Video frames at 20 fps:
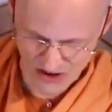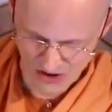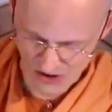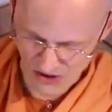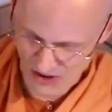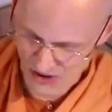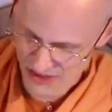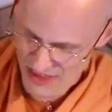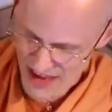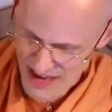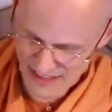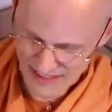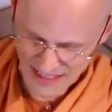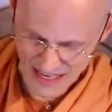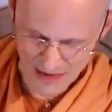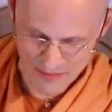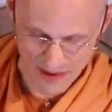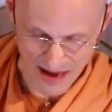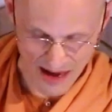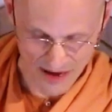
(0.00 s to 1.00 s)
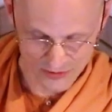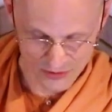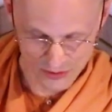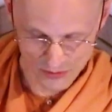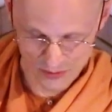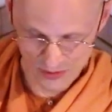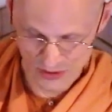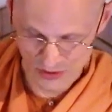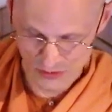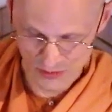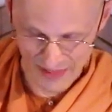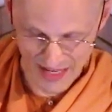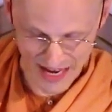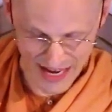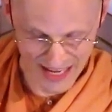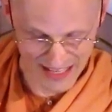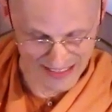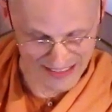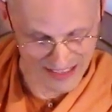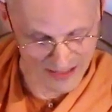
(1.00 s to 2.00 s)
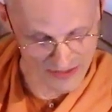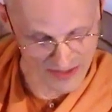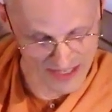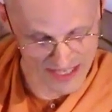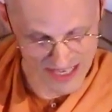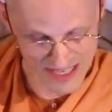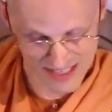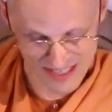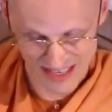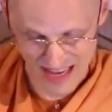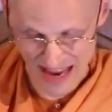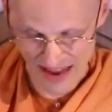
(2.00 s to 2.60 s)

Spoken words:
All that came afterwards when I had given in.